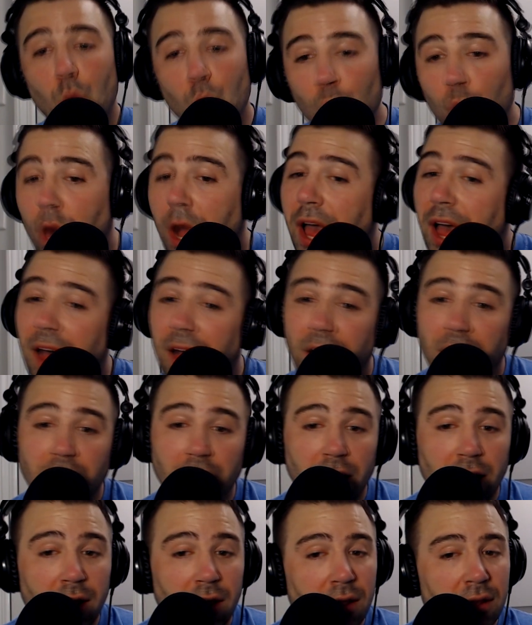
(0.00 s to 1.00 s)

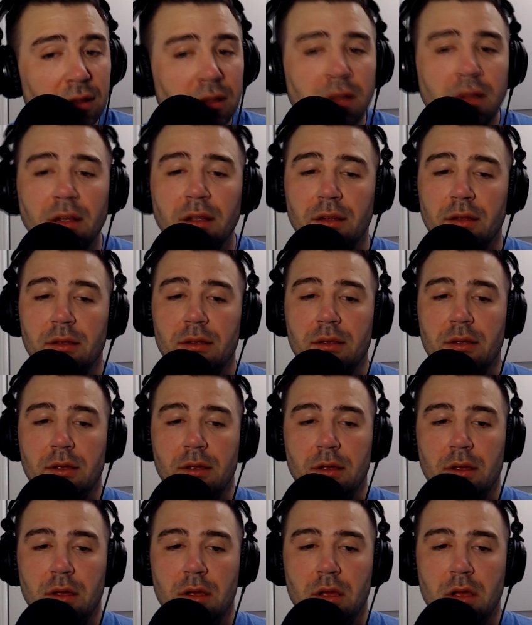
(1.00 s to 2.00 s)
Well,
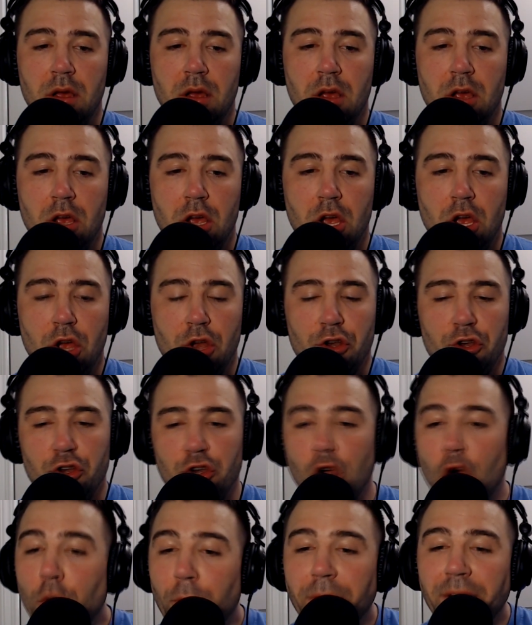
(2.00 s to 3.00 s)

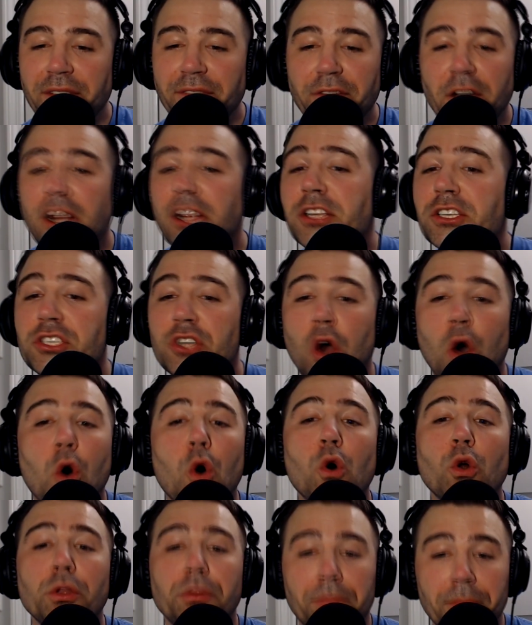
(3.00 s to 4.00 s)
nobody fucking
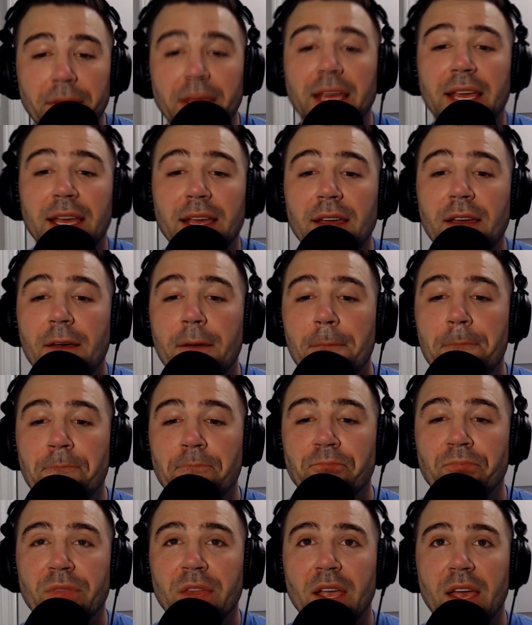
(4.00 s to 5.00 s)
told me
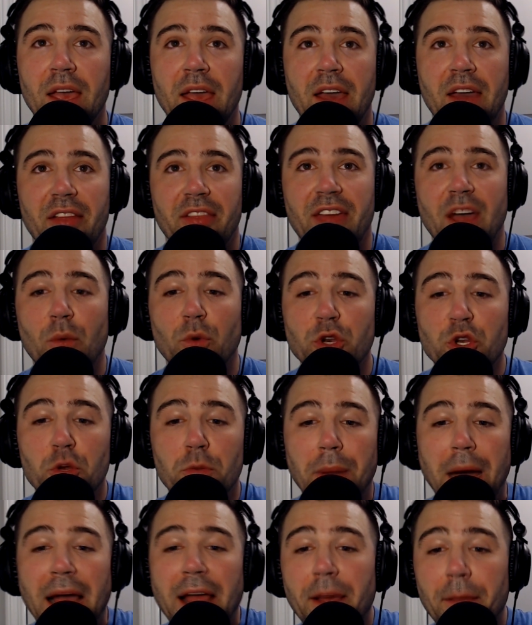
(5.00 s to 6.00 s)
that when
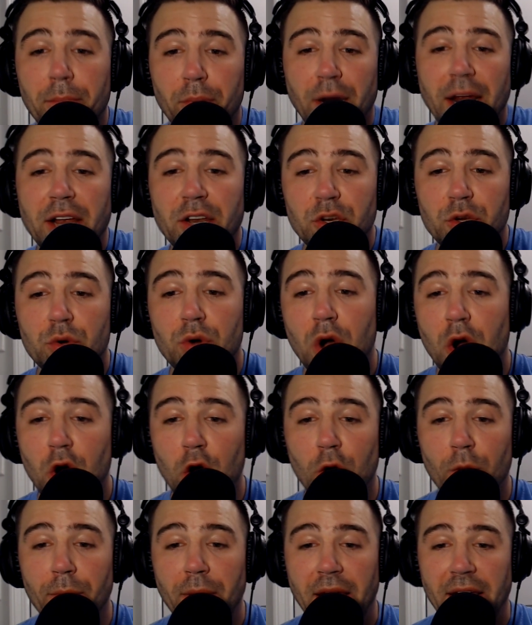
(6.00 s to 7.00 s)
you buy a brand new
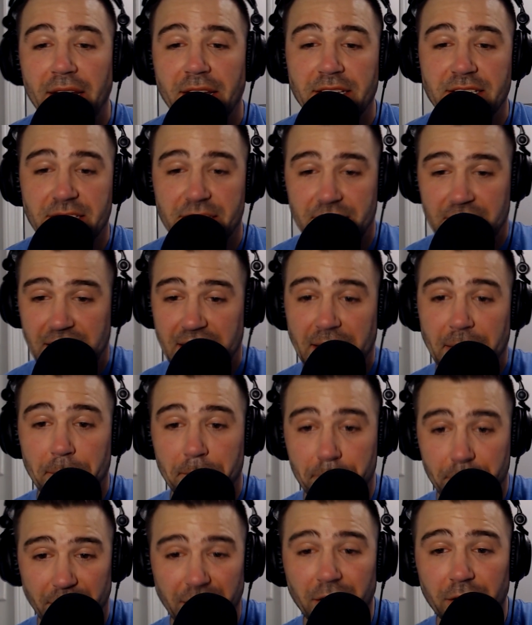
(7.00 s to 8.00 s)
home and it's
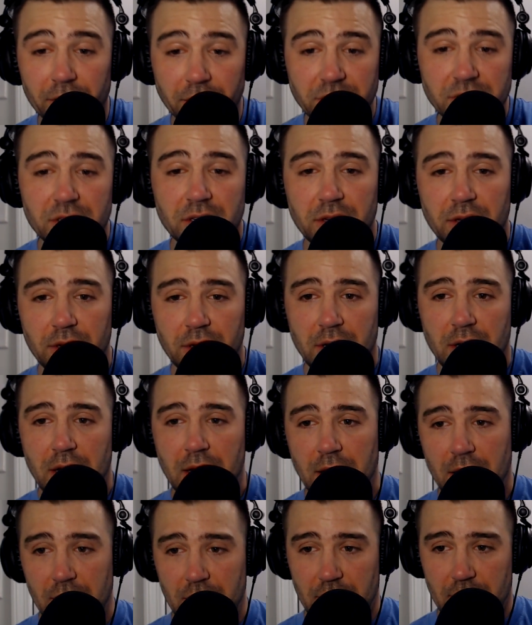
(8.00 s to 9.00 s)
getting built,
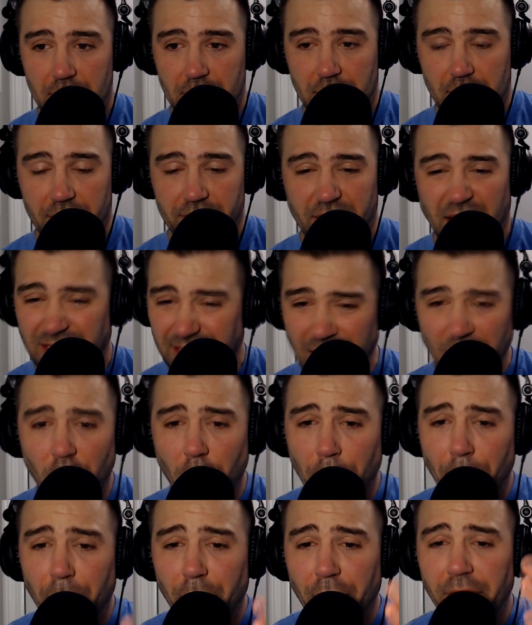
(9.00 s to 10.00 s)
that they
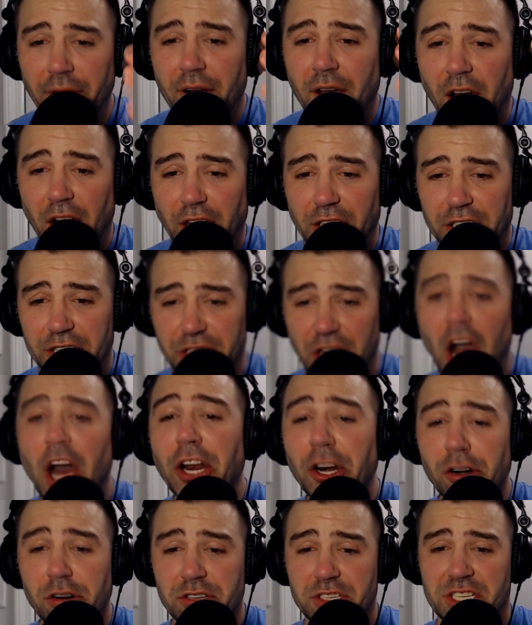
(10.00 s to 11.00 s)
don't put
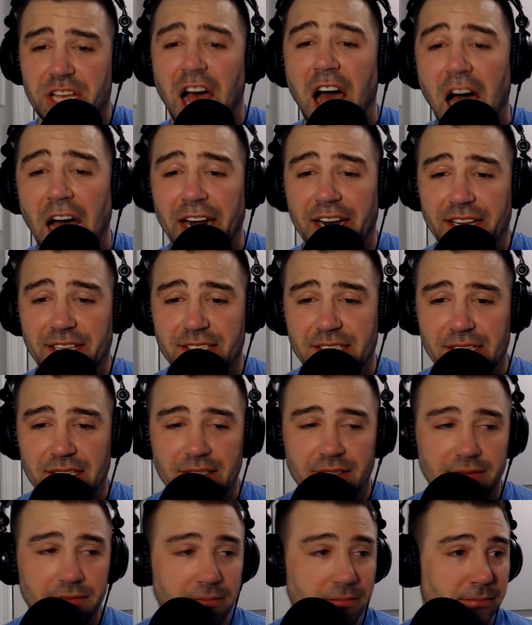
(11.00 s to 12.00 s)
gutters on it.
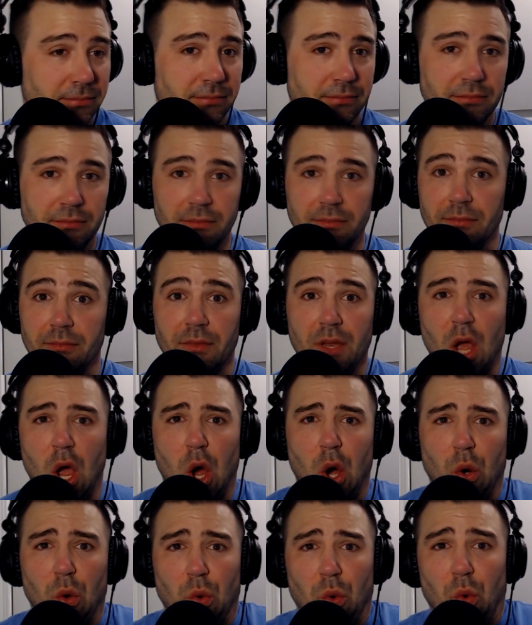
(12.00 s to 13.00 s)

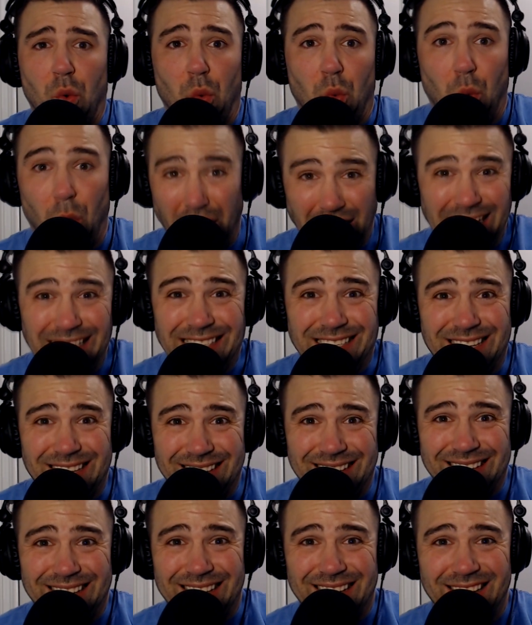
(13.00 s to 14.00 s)

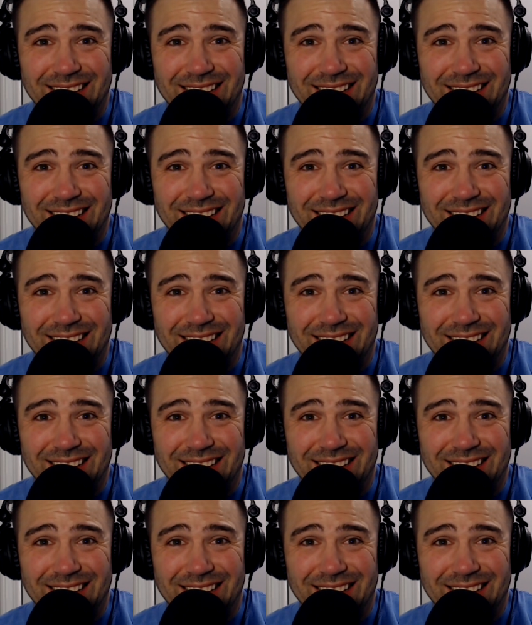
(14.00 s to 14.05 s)
What?